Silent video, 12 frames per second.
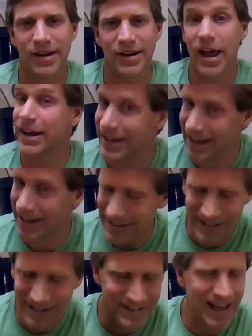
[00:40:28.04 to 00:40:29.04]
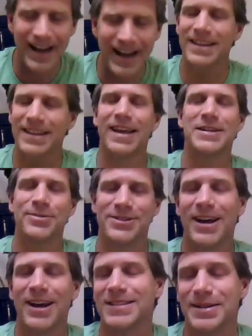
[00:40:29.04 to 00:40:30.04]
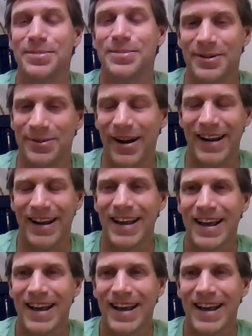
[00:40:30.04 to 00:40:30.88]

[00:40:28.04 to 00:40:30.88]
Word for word: it is exactly that is precisely right.